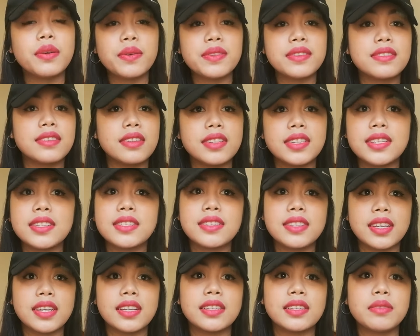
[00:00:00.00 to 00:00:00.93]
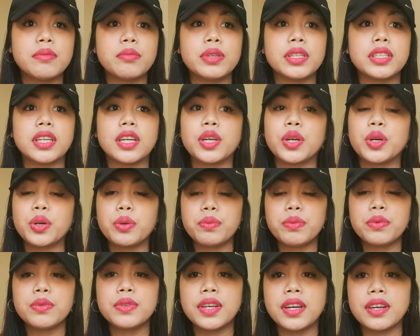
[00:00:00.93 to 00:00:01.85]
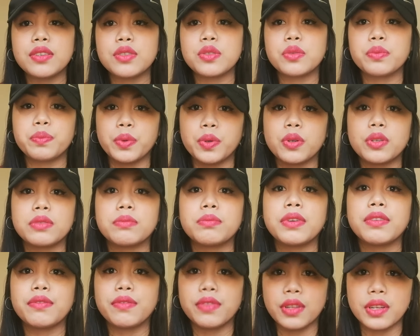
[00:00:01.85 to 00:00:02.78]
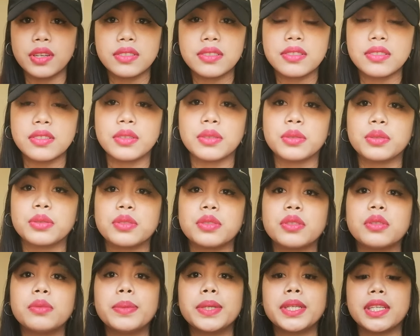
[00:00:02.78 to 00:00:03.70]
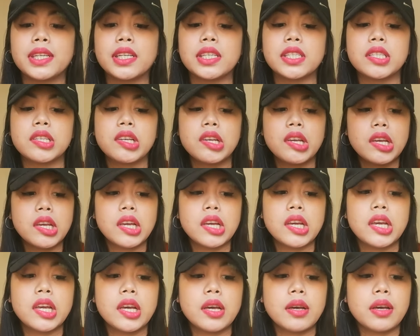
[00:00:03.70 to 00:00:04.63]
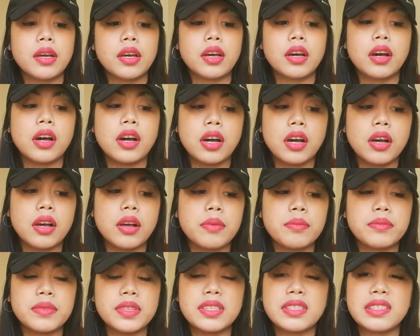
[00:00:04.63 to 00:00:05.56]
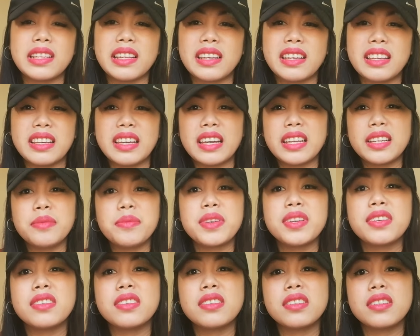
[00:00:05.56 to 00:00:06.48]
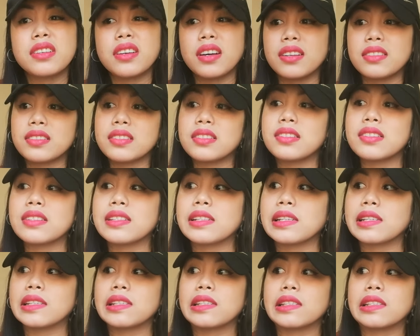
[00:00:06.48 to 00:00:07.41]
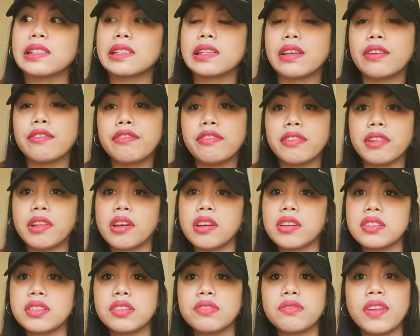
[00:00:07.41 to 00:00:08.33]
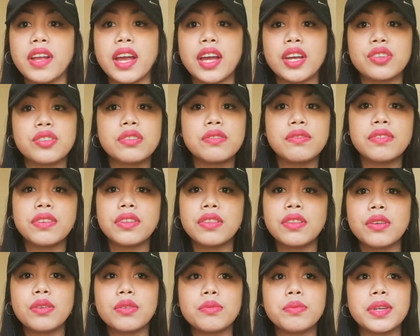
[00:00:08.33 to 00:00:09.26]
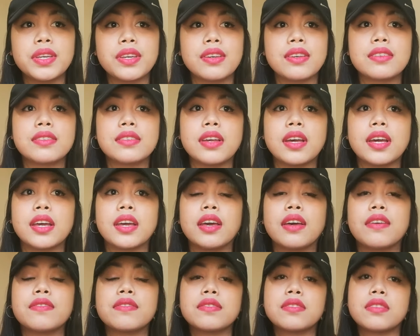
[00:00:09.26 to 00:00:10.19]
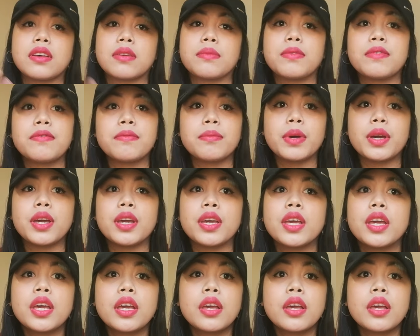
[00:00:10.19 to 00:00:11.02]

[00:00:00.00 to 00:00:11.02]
it's not a daily, but I hope you guys support my vlogs also. Because it's like kind of my content is like vlogs and reaction video. Because I have some of my